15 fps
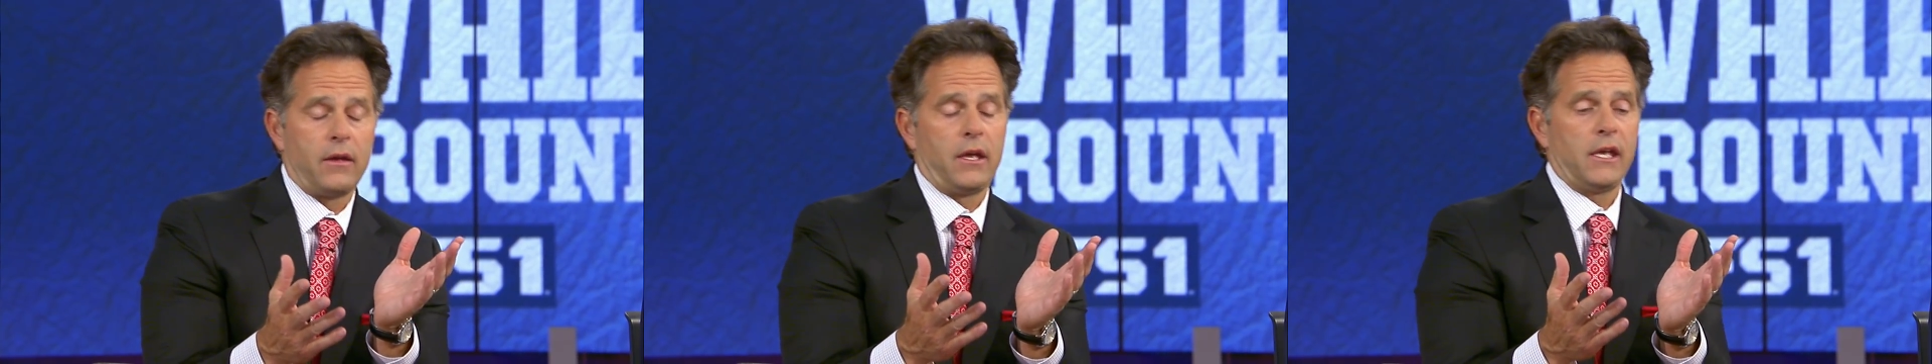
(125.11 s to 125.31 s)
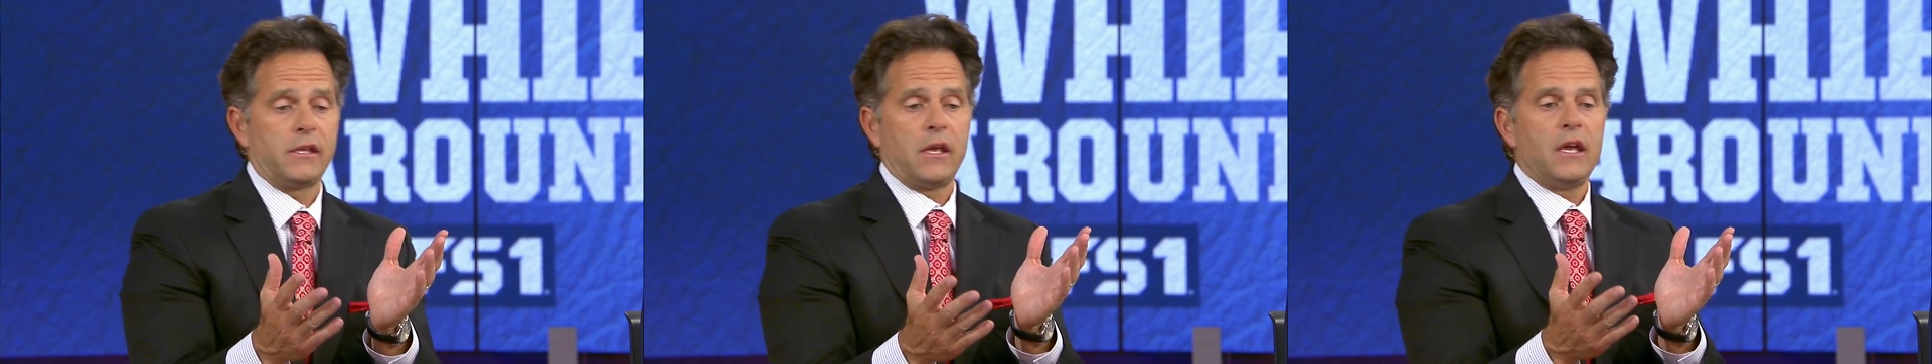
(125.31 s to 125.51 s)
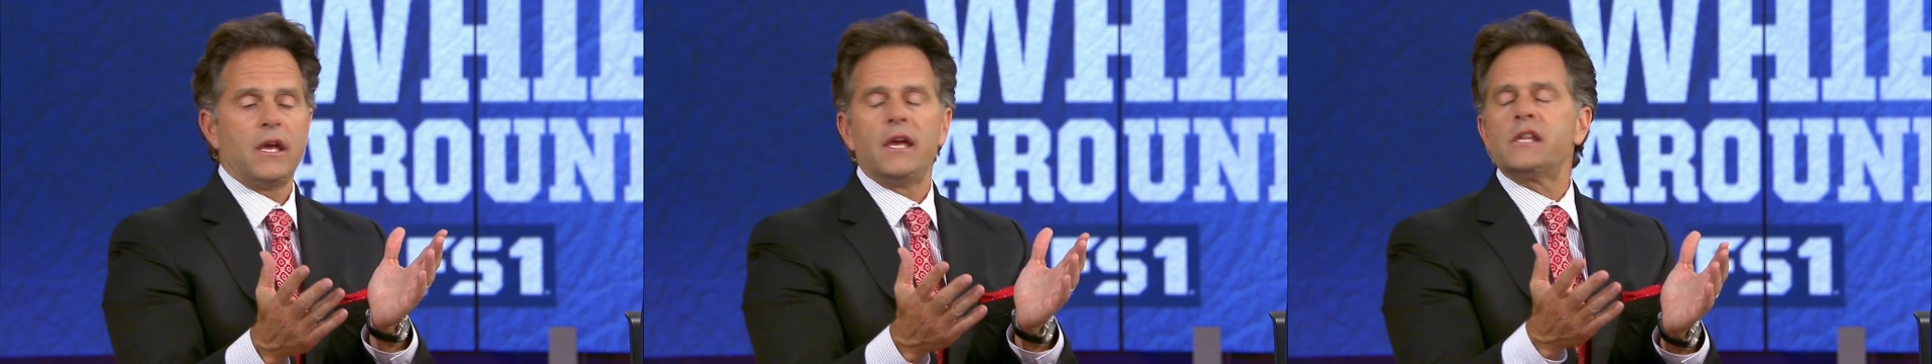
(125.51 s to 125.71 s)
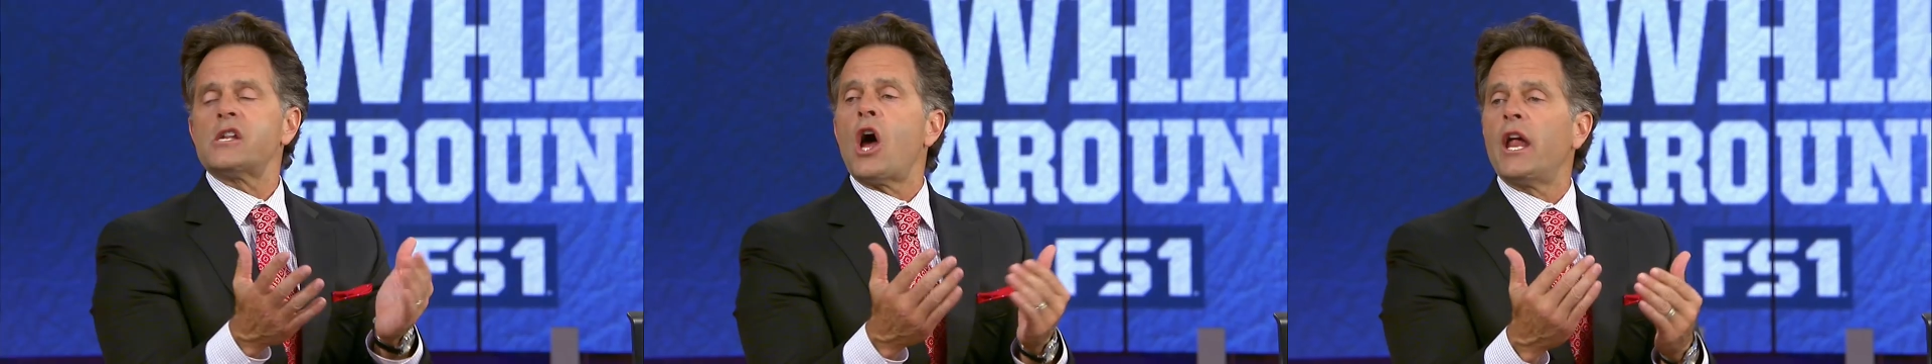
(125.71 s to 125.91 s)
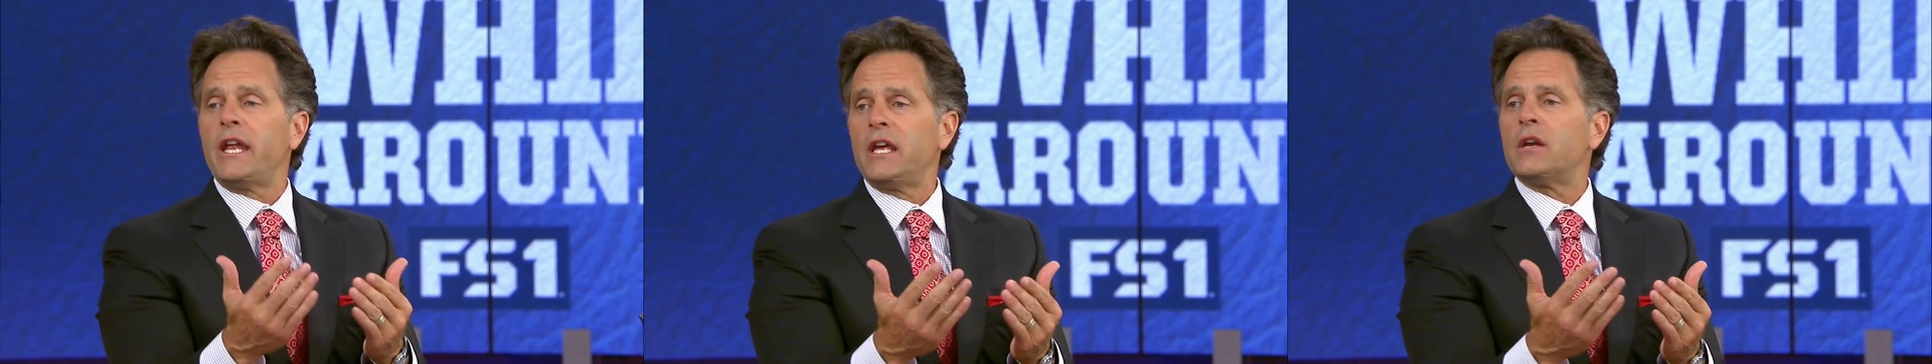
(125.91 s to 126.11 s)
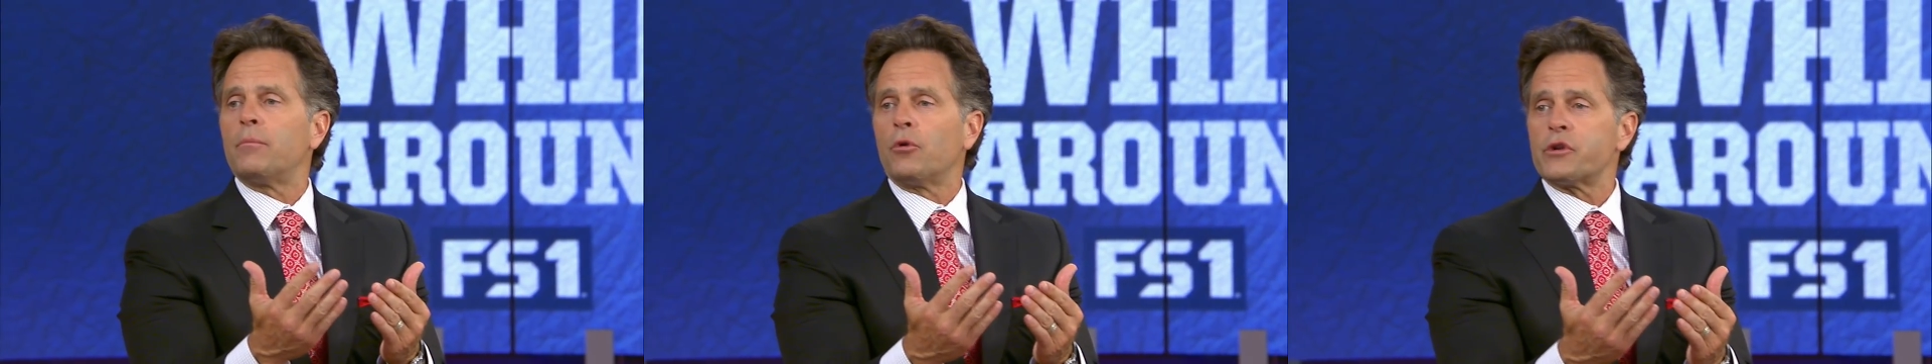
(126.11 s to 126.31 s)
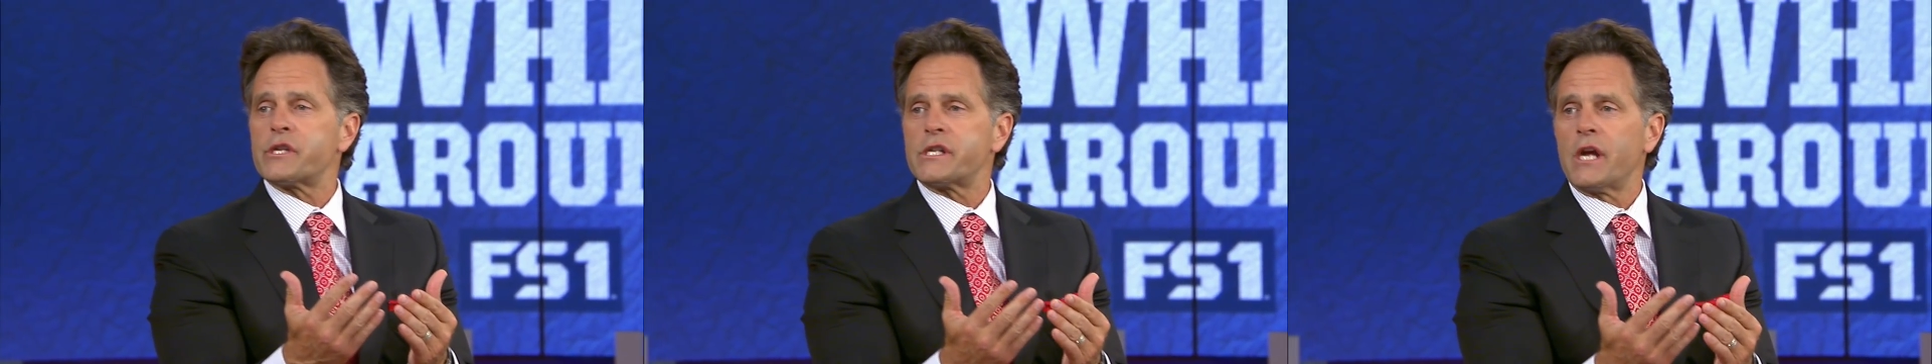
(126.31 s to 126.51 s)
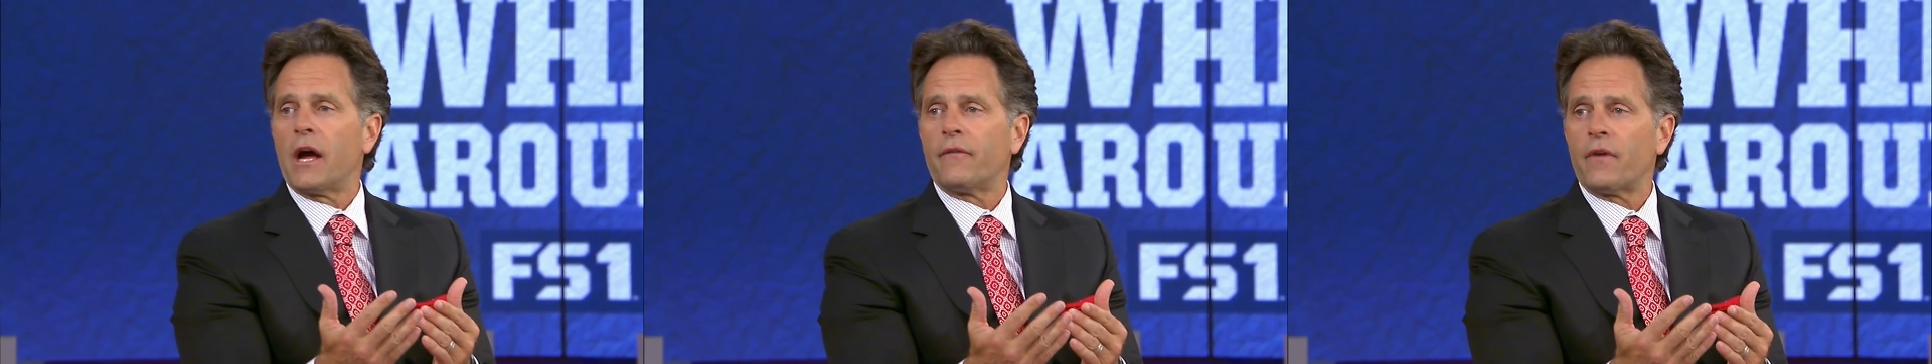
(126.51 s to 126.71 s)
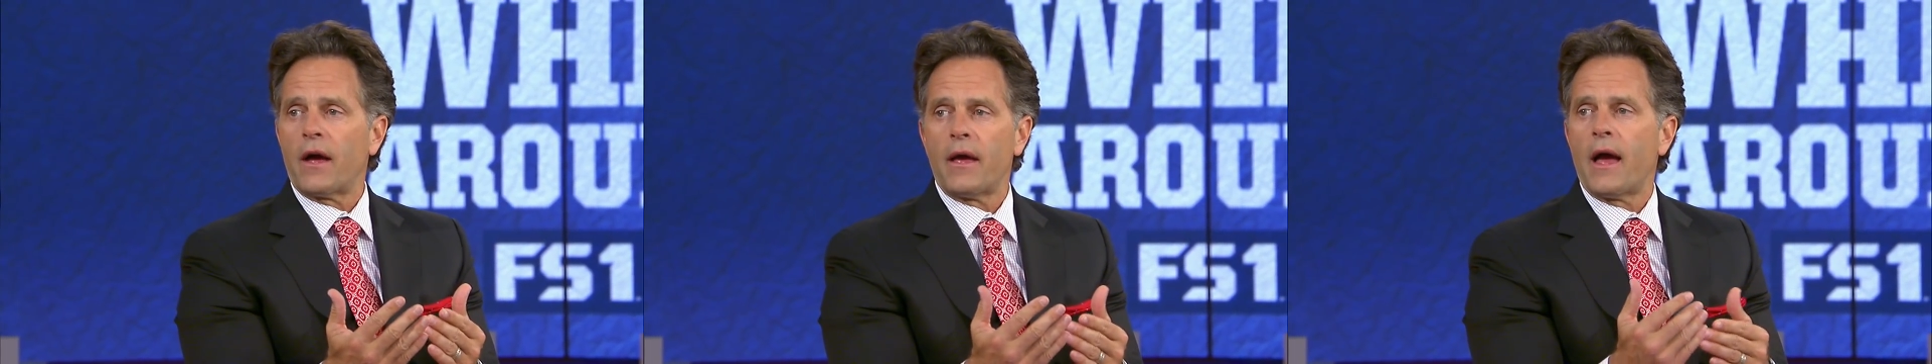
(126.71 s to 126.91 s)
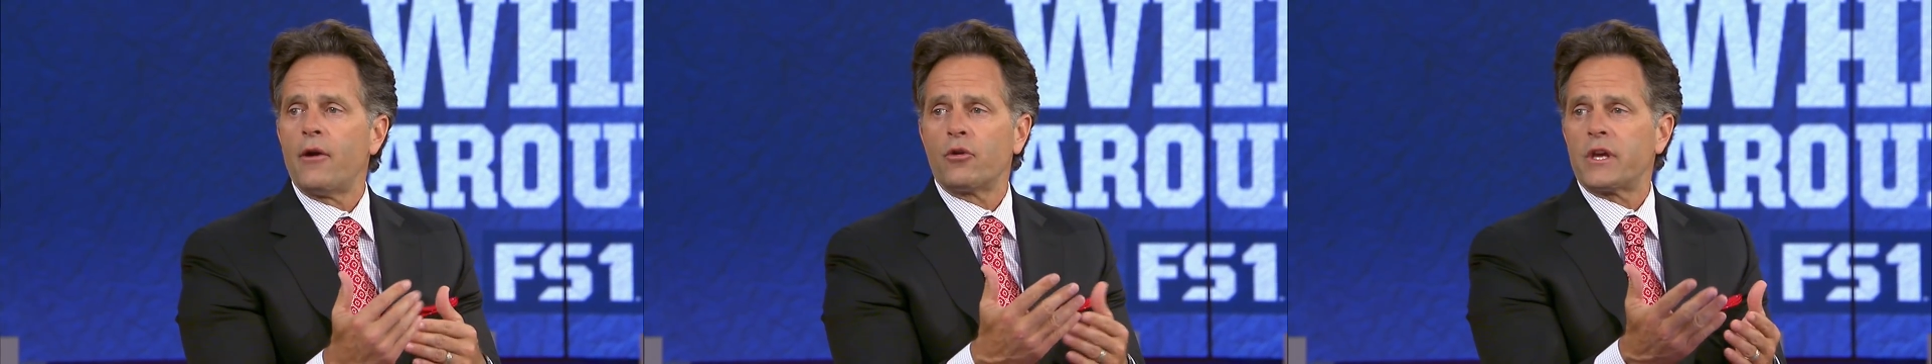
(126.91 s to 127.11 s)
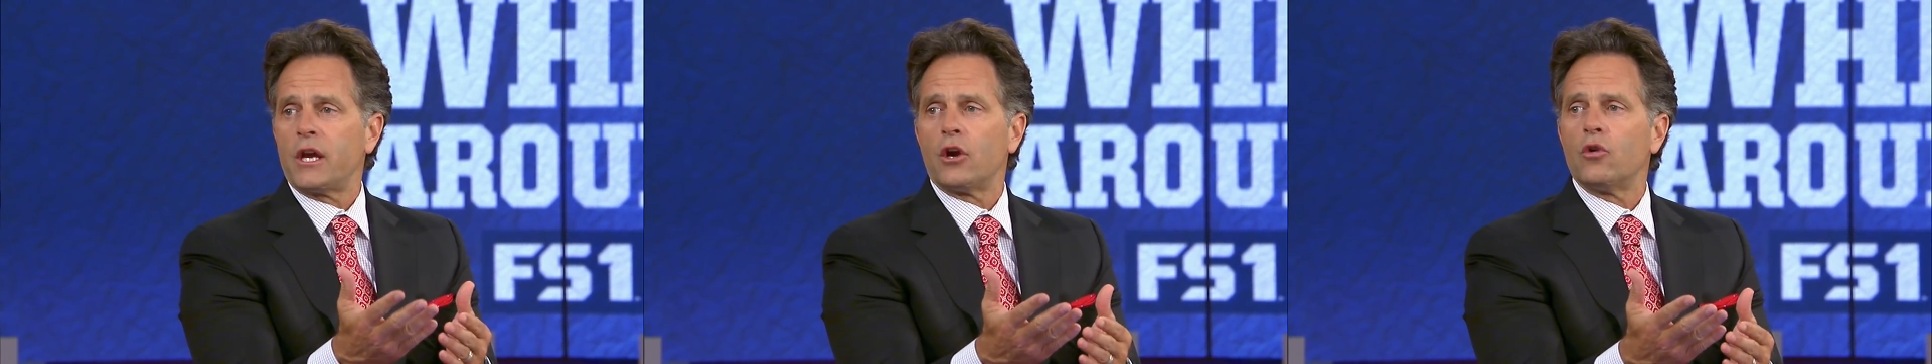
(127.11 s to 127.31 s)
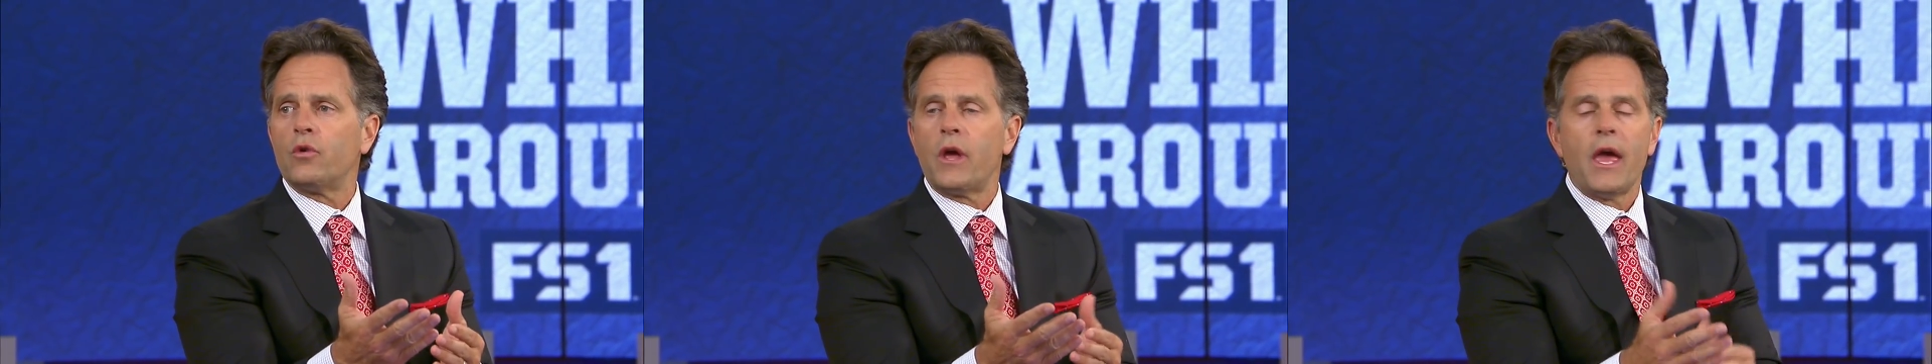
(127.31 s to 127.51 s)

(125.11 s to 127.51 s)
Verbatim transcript: It, it, it's unhittable stuff. I, I don't care who.